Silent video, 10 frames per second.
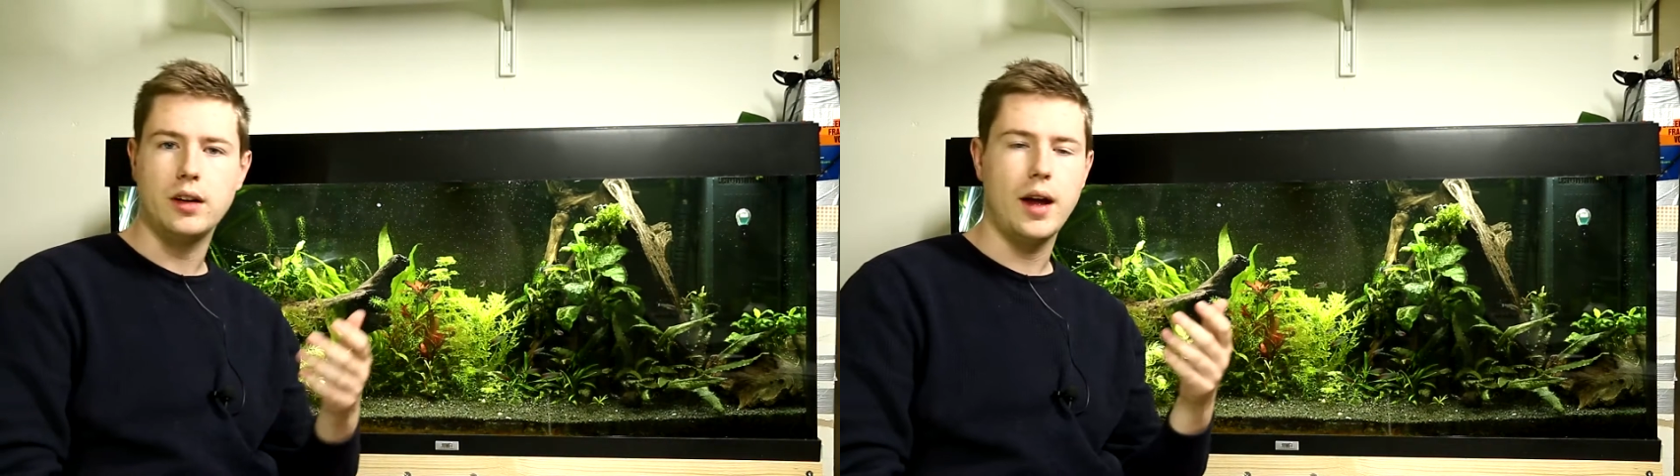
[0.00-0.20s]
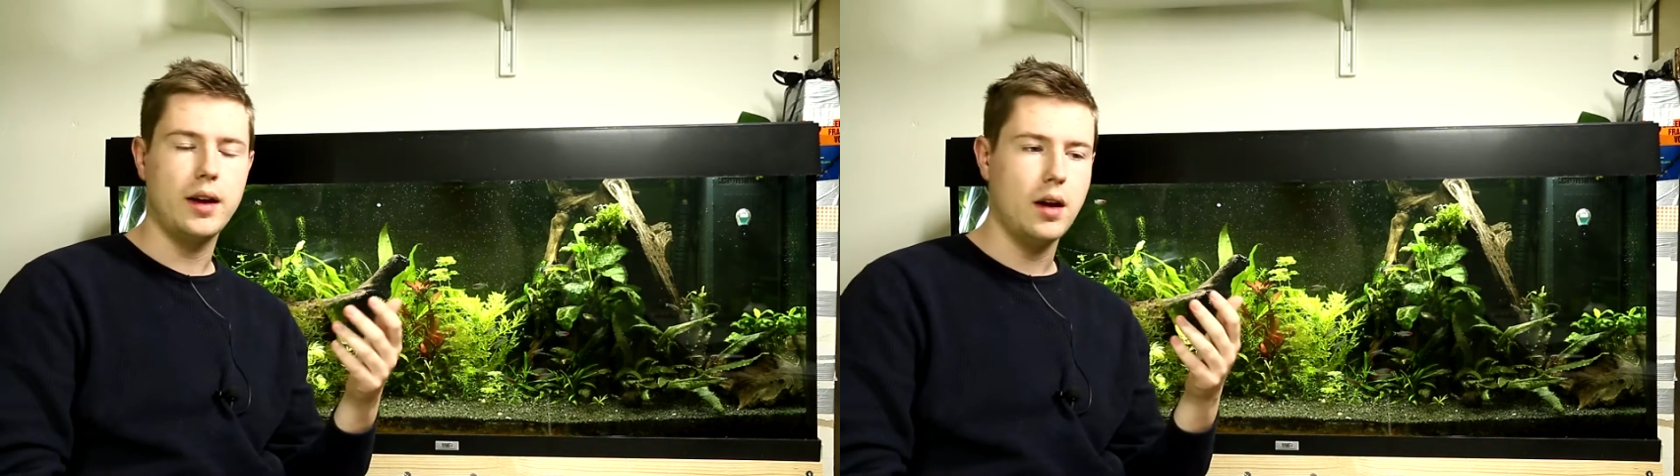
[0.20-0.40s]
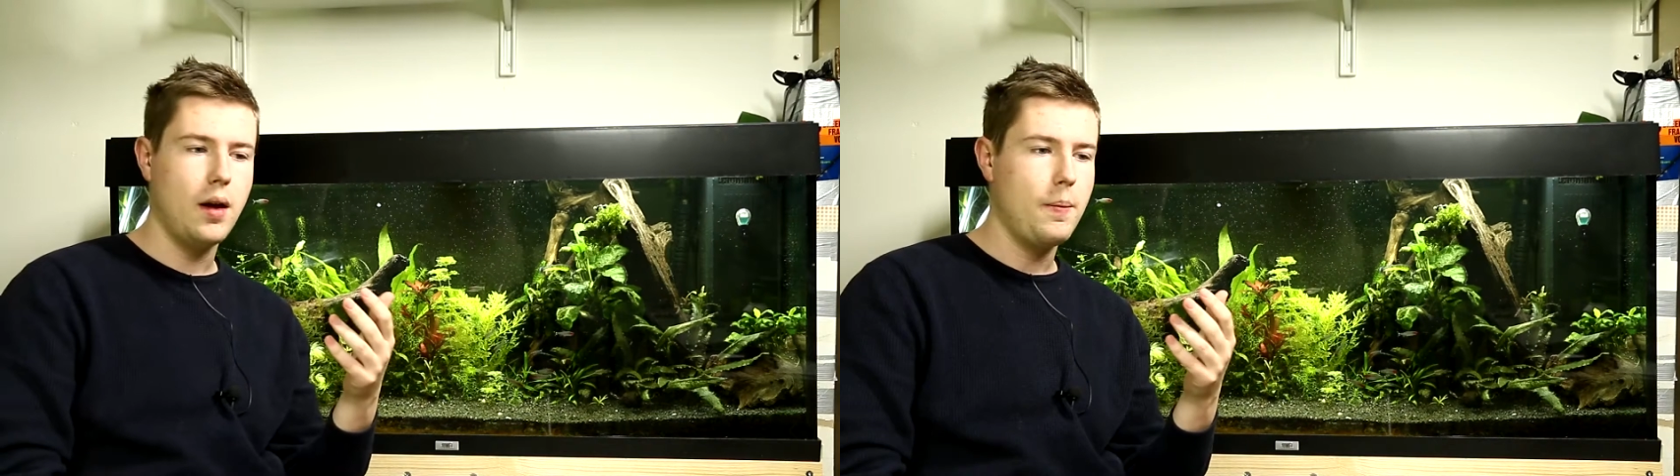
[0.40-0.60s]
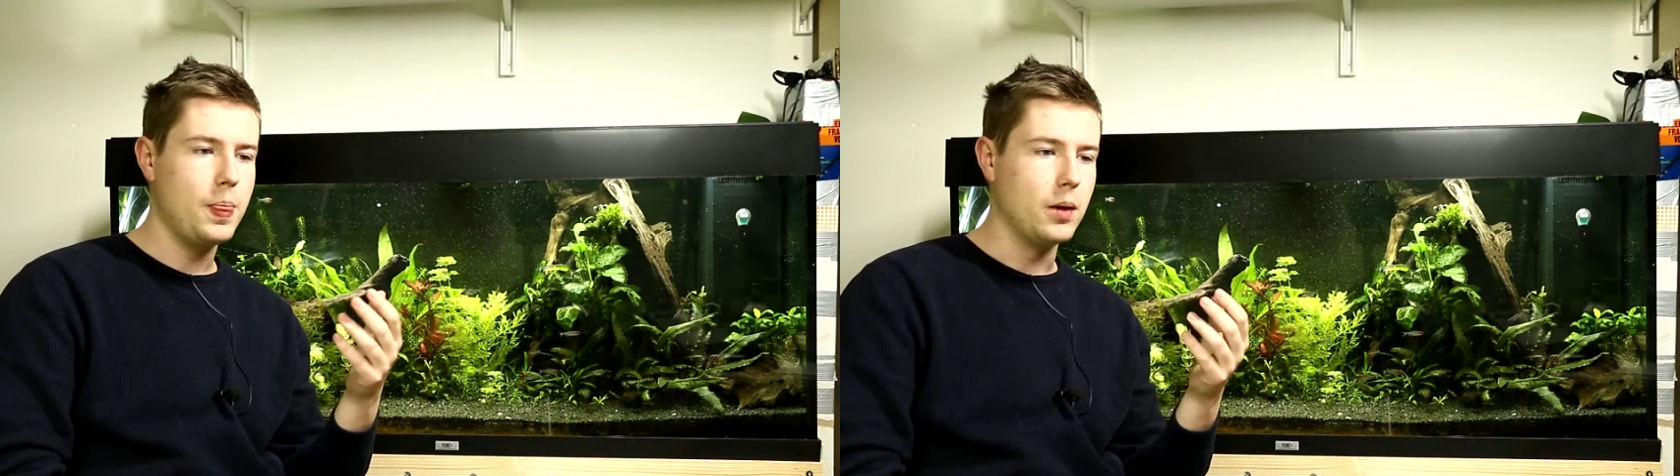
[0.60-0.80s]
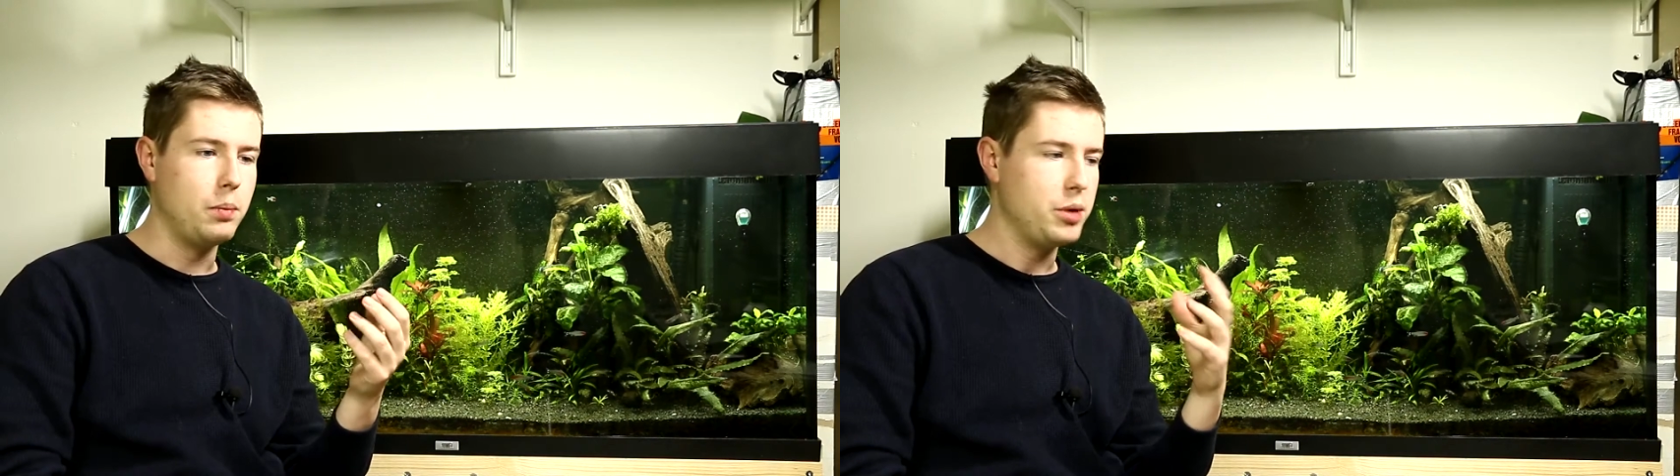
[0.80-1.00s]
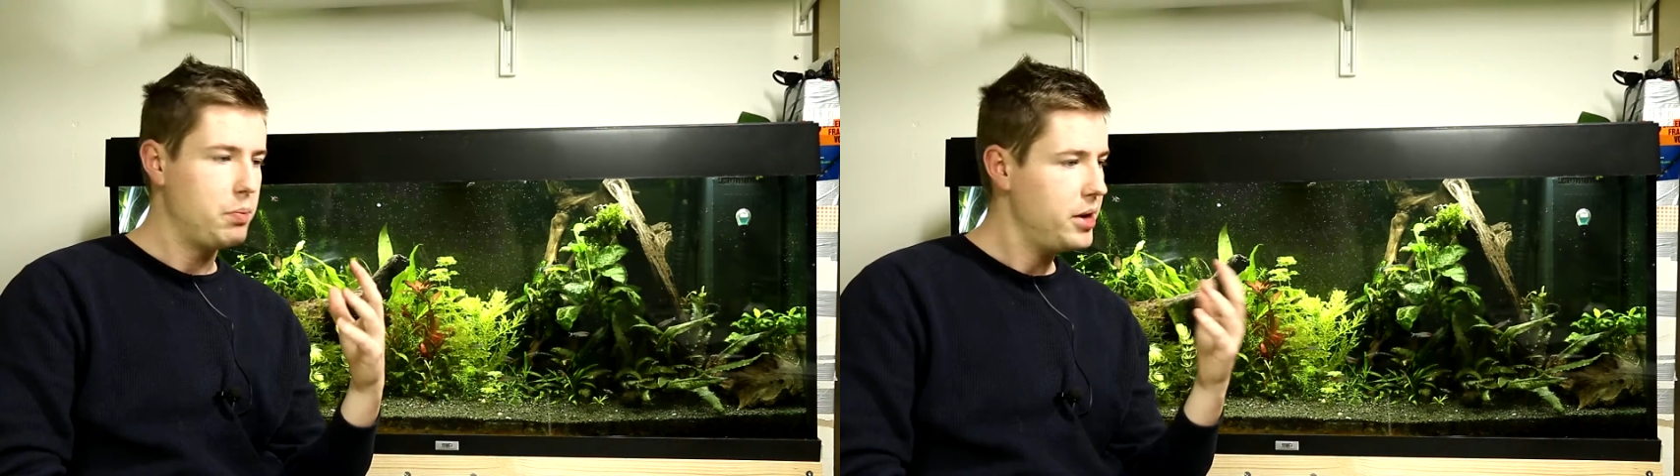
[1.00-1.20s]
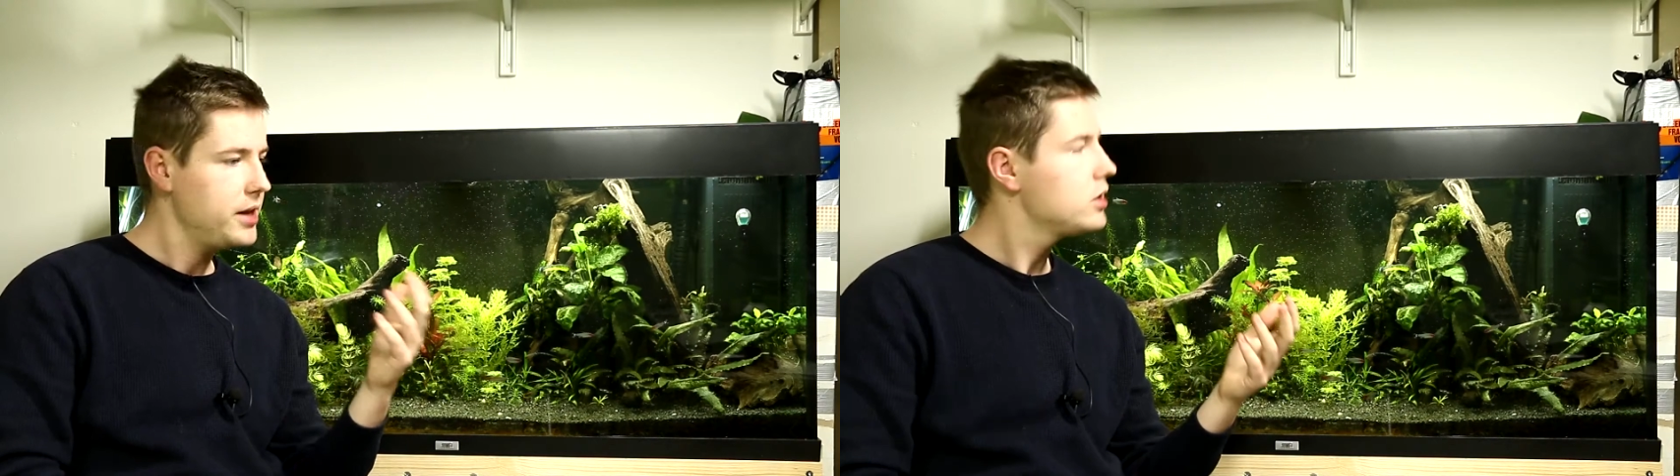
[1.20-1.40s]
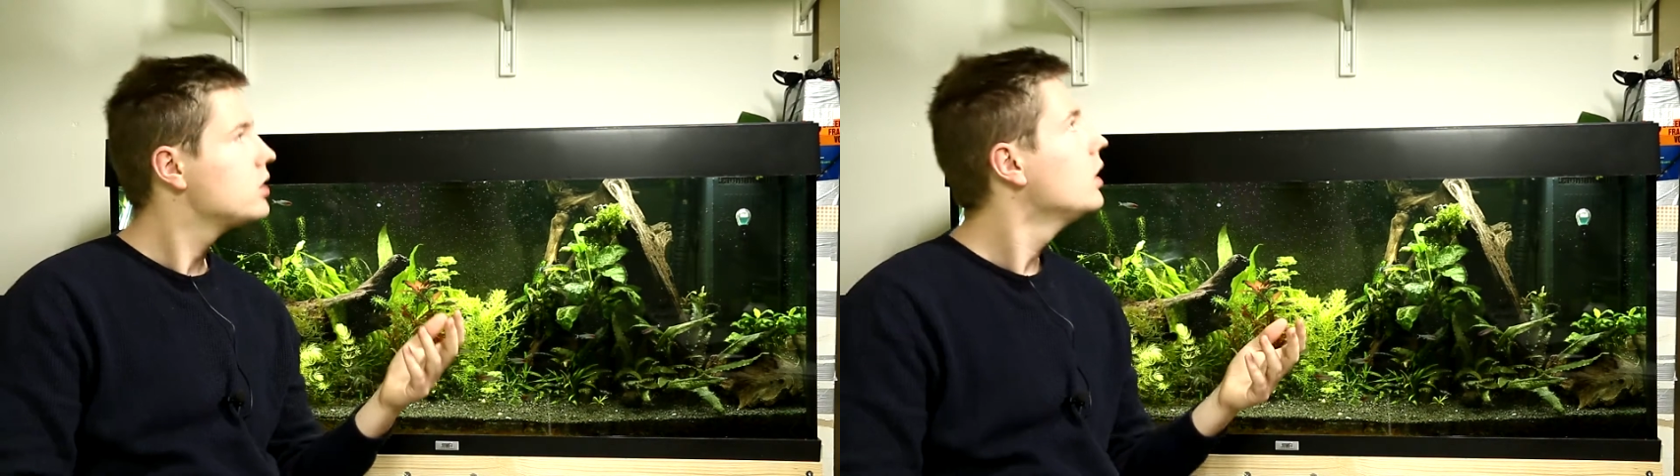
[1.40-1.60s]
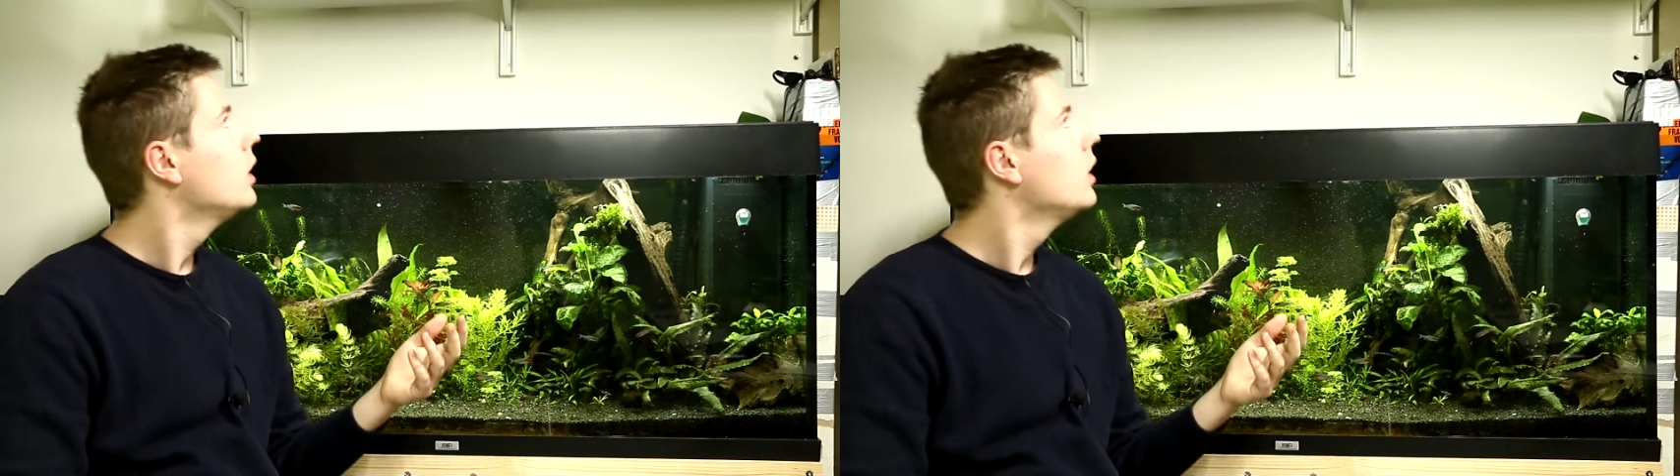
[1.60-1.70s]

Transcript: like a pipette